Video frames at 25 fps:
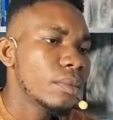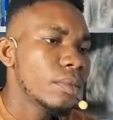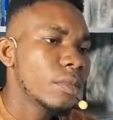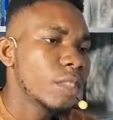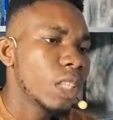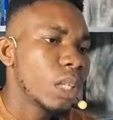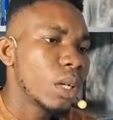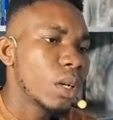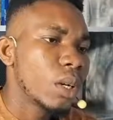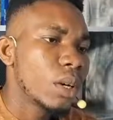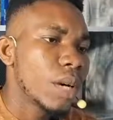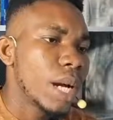
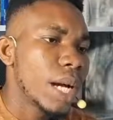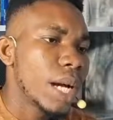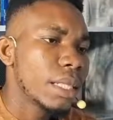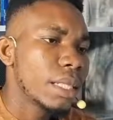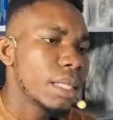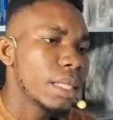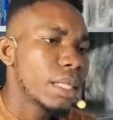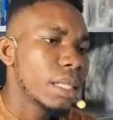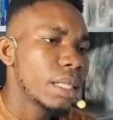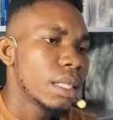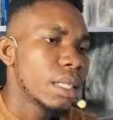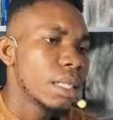All
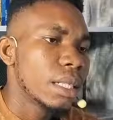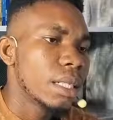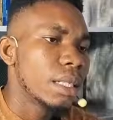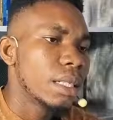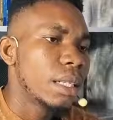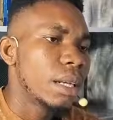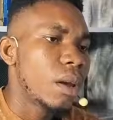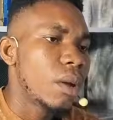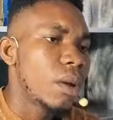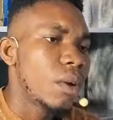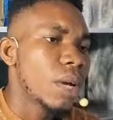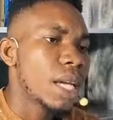right?
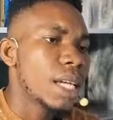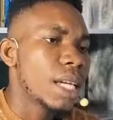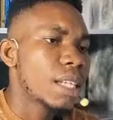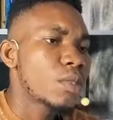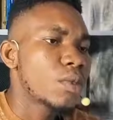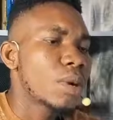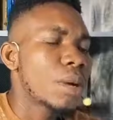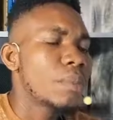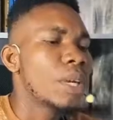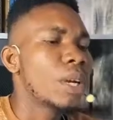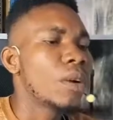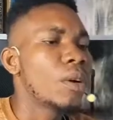The longest
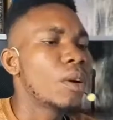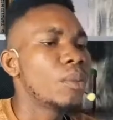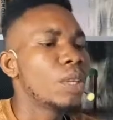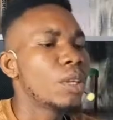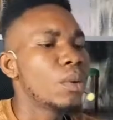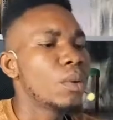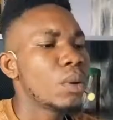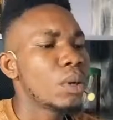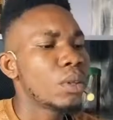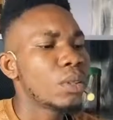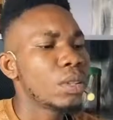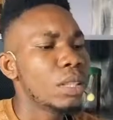one becomes
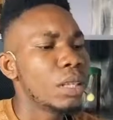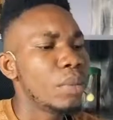the what?